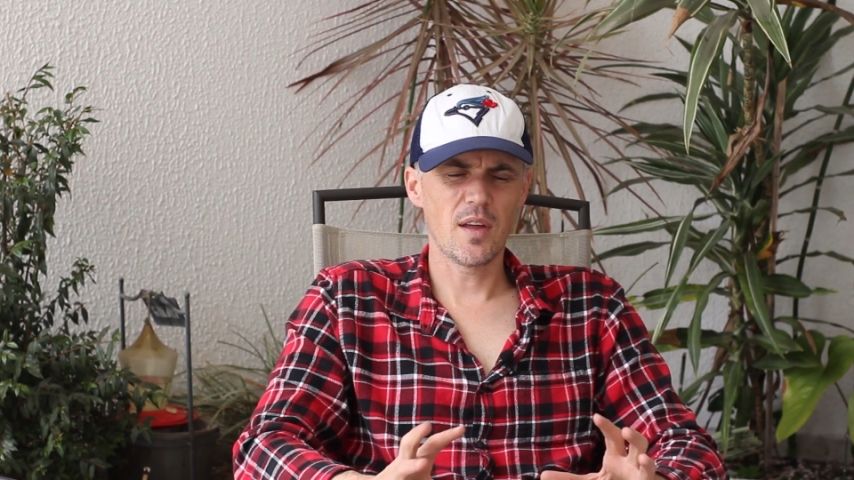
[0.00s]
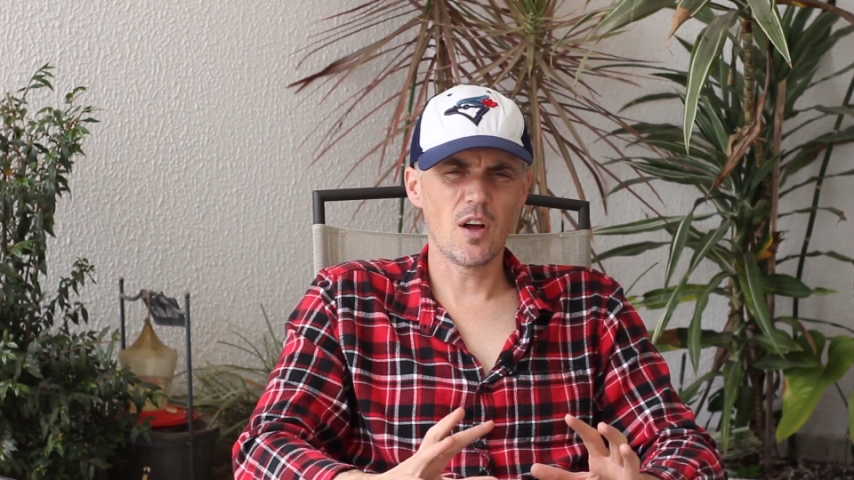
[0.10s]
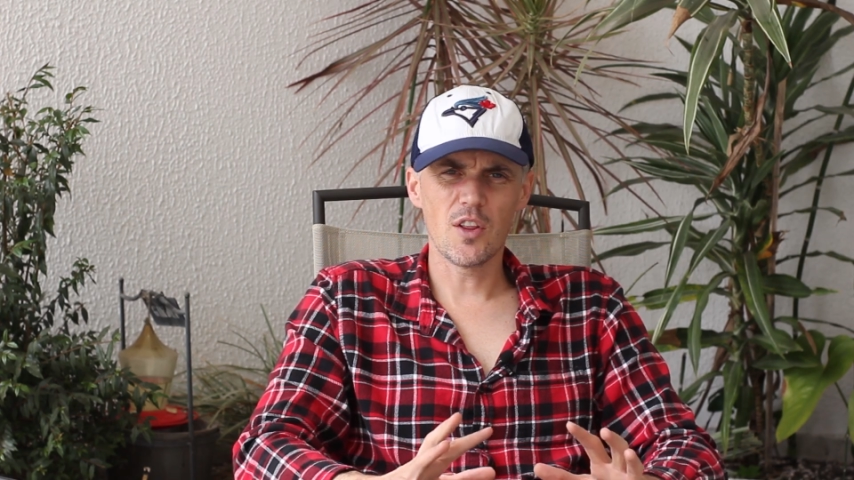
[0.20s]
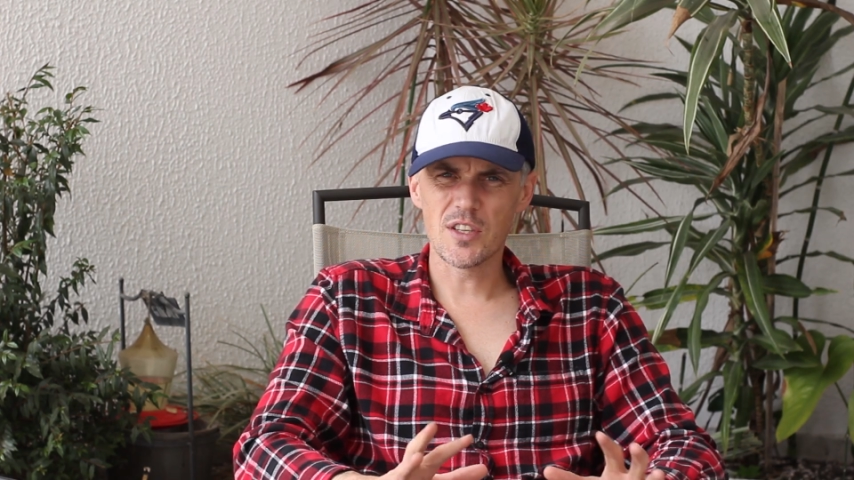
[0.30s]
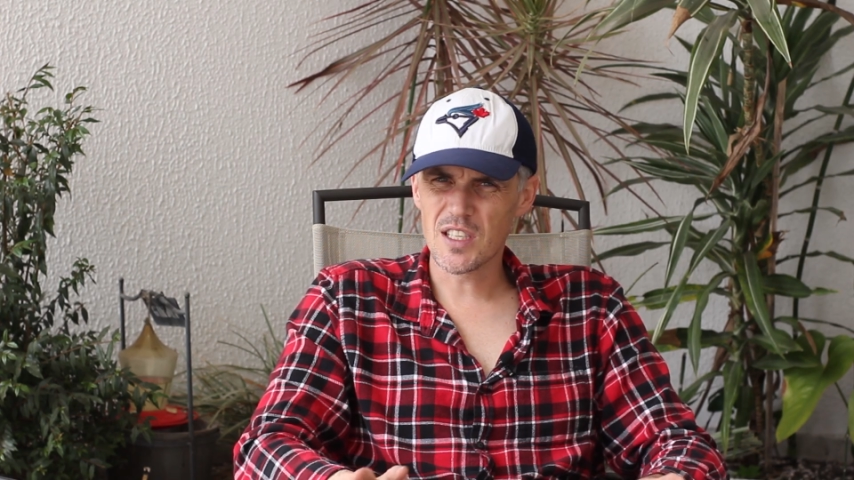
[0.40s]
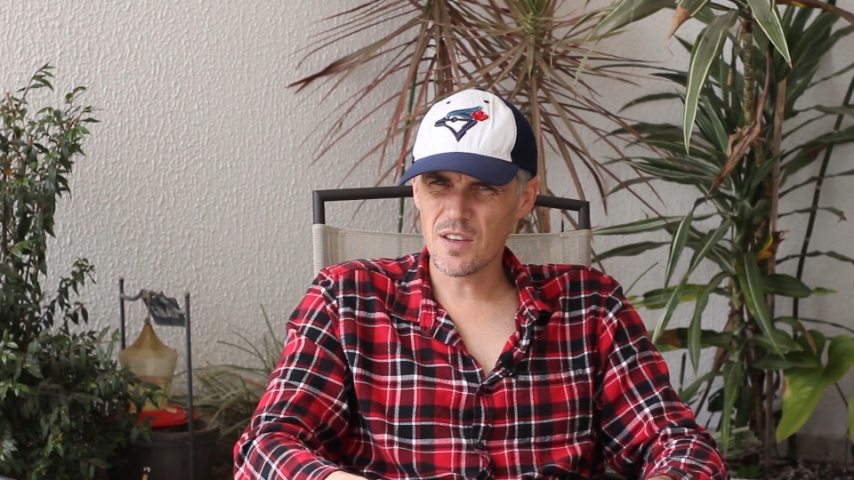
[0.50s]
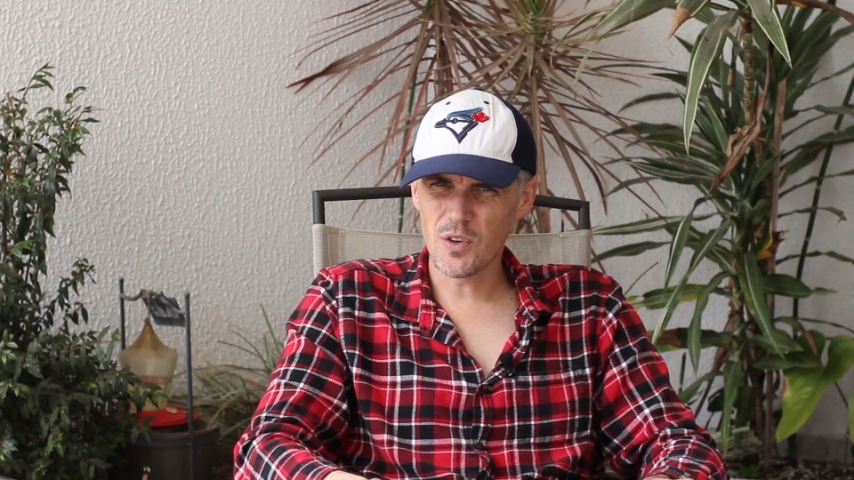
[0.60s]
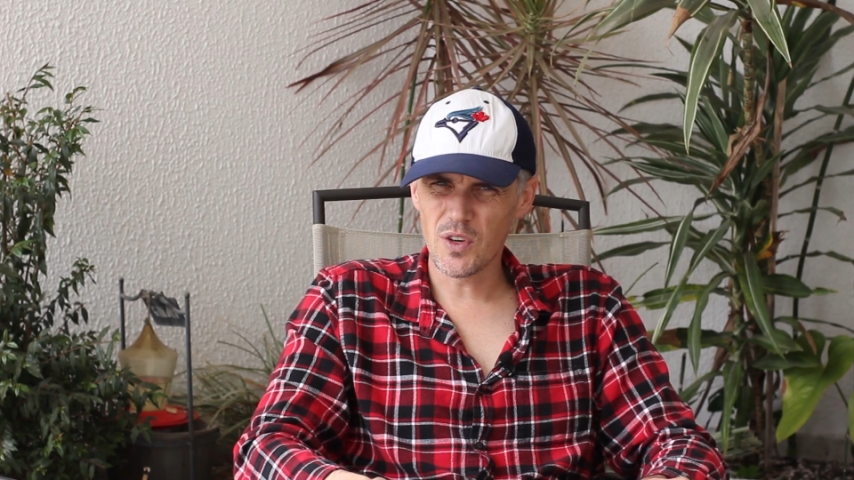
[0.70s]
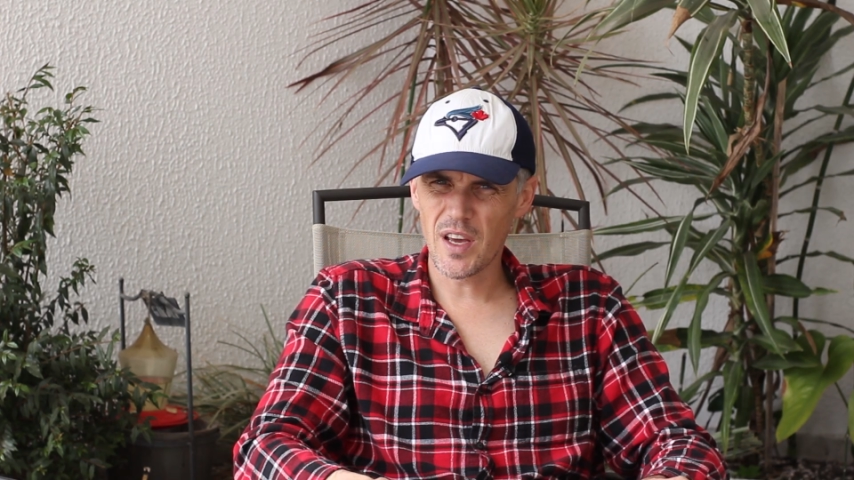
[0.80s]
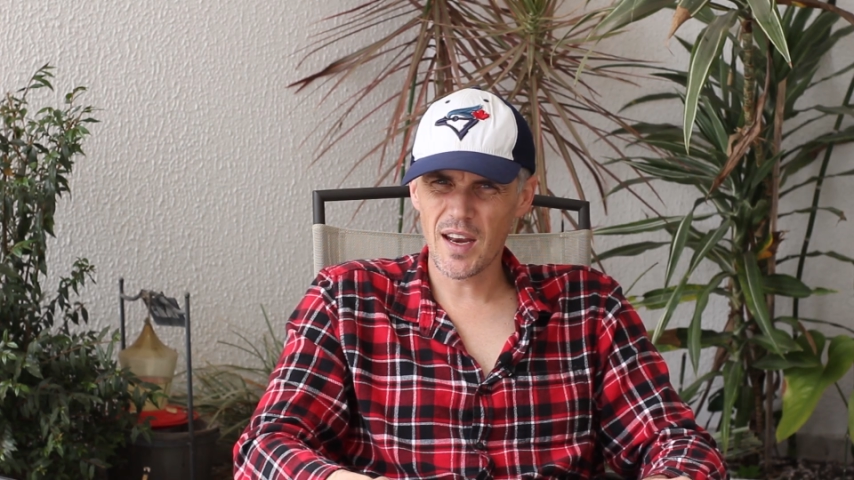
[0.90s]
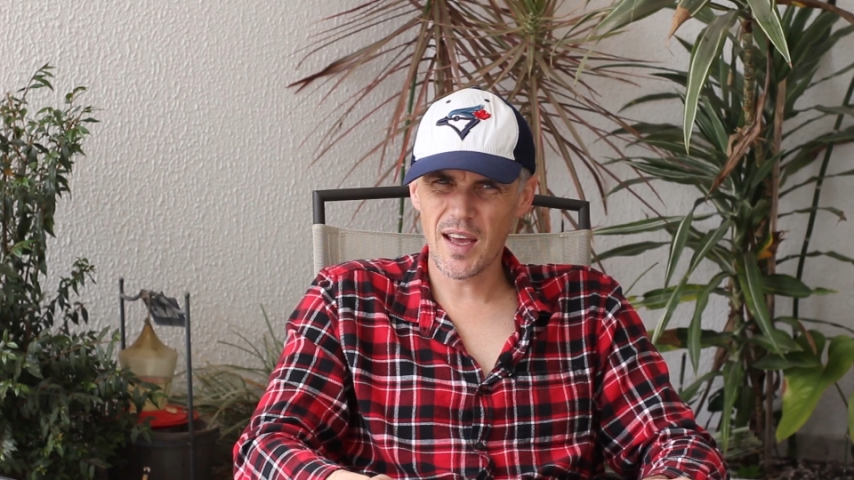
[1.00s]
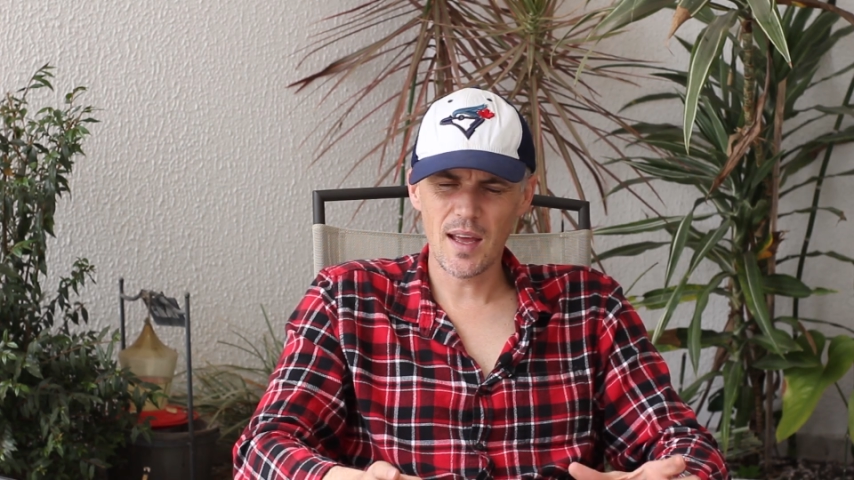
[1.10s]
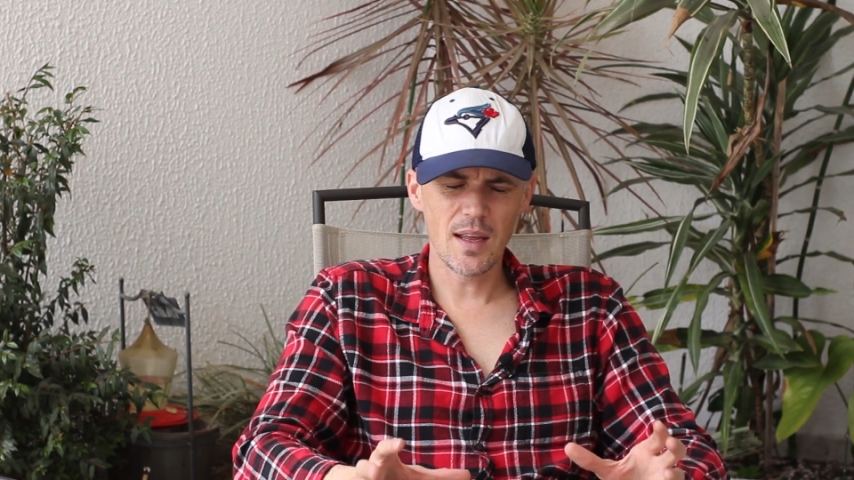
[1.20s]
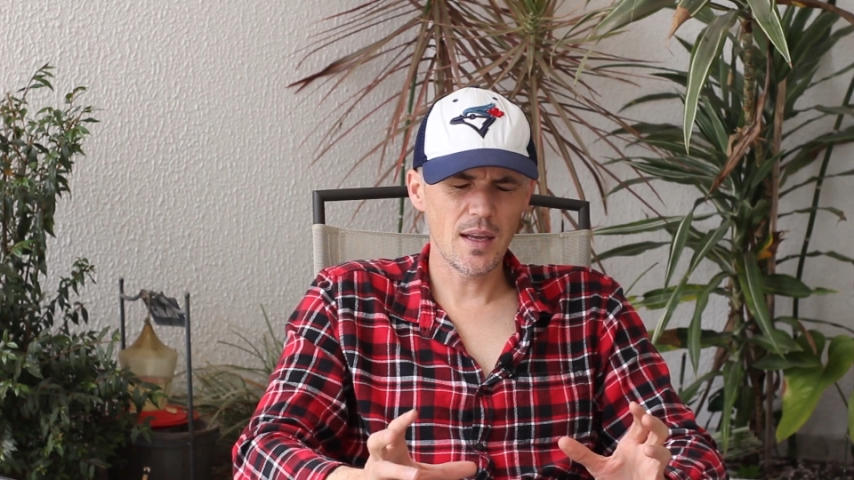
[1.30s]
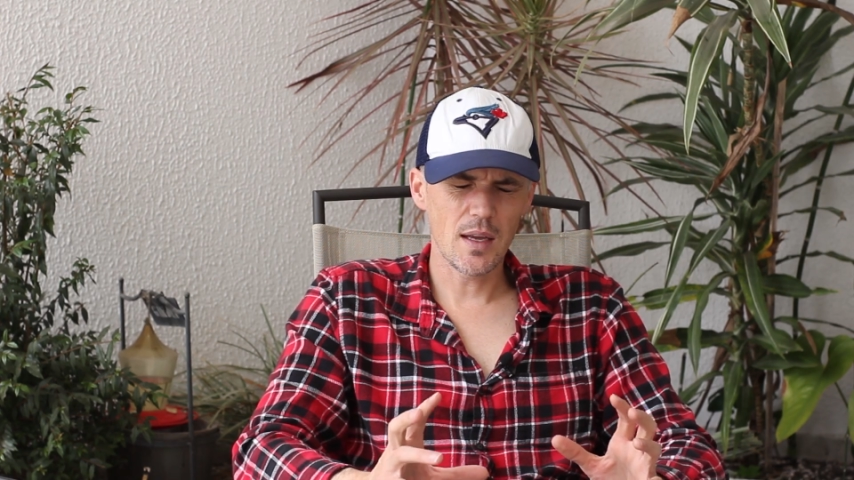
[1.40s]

and all the seafood in it,